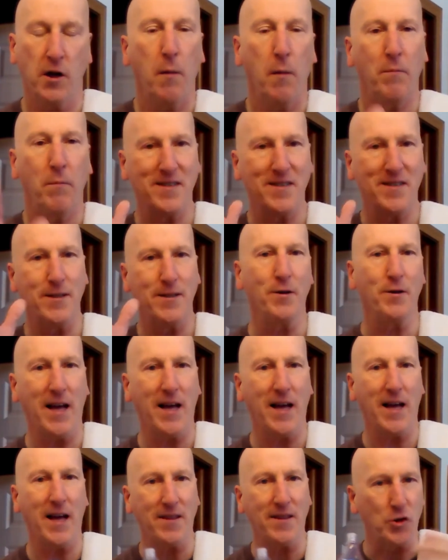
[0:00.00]
But still, it's
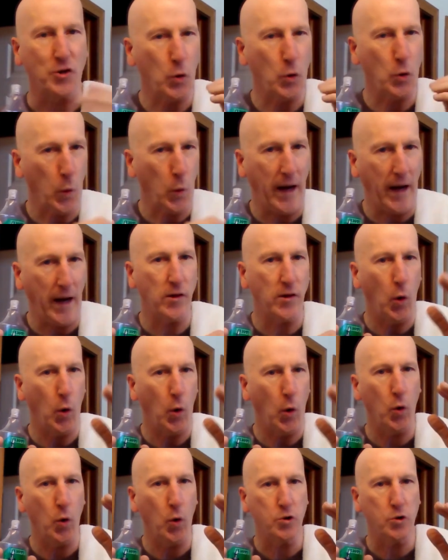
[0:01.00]
got this great
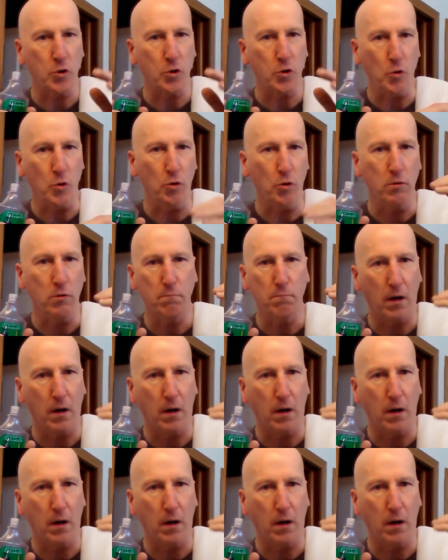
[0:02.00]
old-school